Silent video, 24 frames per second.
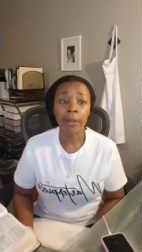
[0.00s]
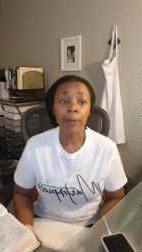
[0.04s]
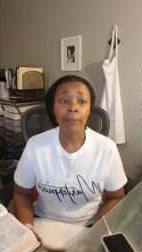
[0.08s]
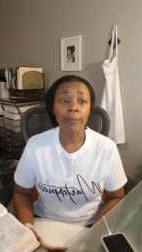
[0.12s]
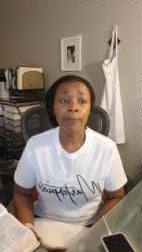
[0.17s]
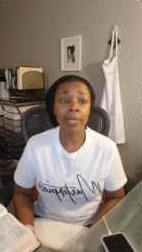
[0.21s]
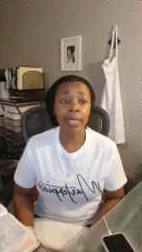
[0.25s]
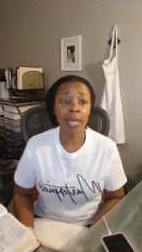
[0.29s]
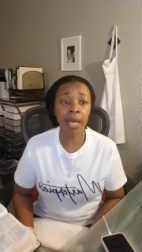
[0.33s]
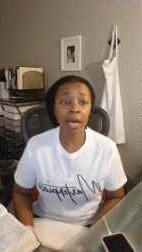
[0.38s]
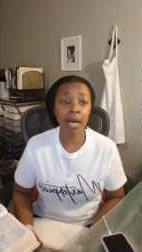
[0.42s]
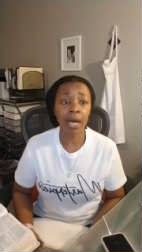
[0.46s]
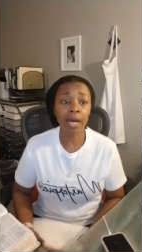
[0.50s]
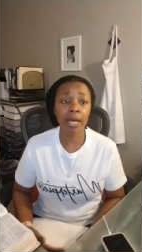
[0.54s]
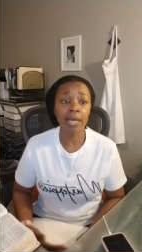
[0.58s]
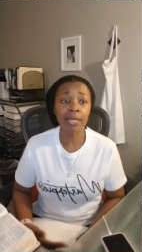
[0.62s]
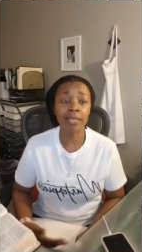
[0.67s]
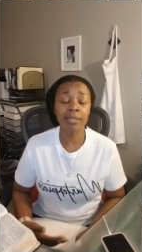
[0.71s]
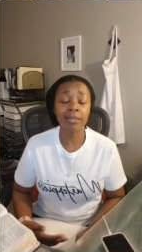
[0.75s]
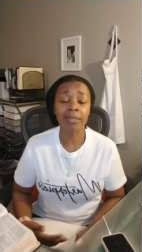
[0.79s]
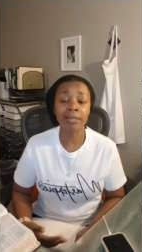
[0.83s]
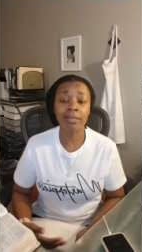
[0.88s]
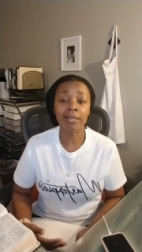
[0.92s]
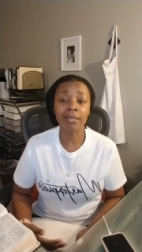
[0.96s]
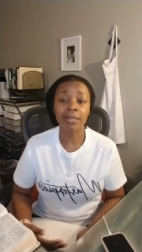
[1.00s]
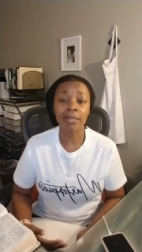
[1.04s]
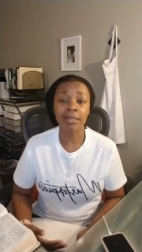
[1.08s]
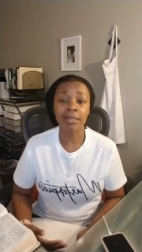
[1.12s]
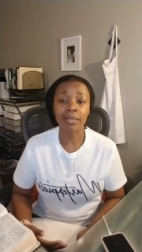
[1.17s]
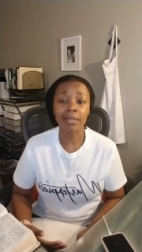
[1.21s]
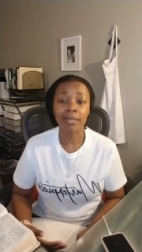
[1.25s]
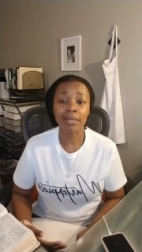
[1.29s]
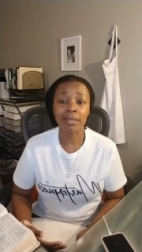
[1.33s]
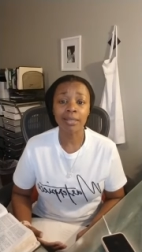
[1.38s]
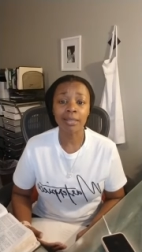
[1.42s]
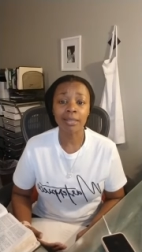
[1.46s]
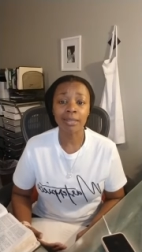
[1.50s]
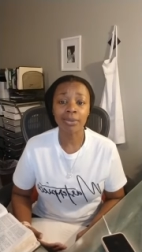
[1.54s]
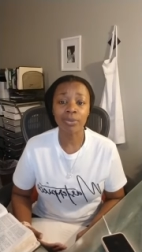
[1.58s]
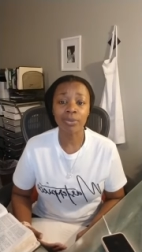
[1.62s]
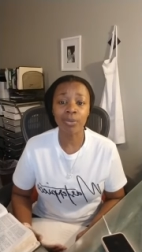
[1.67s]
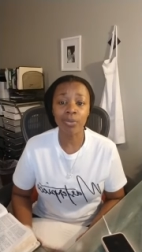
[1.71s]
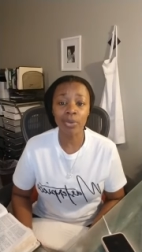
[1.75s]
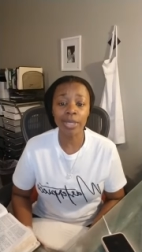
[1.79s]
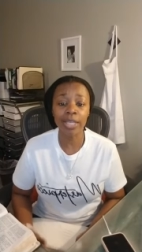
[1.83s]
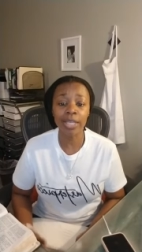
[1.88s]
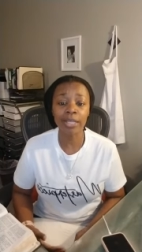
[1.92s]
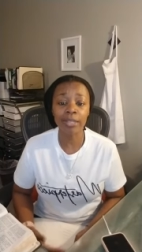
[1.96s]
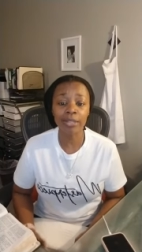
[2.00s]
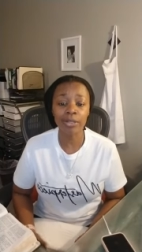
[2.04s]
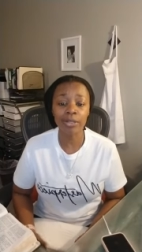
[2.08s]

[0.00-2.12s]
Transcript: Because when